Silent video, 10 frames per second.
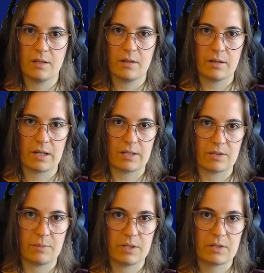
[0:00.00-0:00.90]
Okay, so
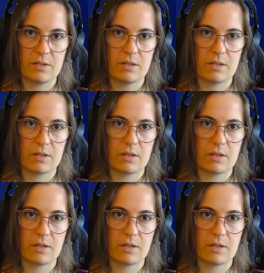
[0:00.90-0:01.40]
we're just going to